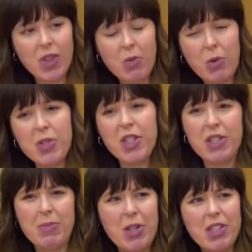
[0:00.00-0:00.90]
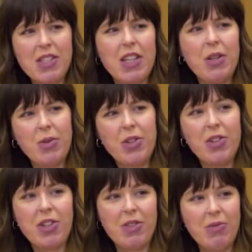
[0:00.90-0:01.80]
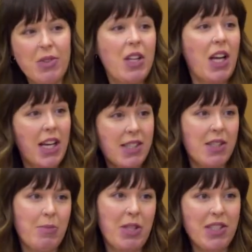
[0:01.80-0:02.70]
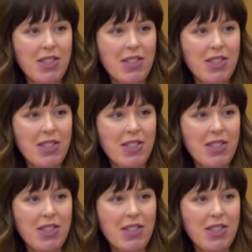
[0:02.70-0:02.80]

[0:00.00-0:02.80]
And what was your experience like with your ex-husband?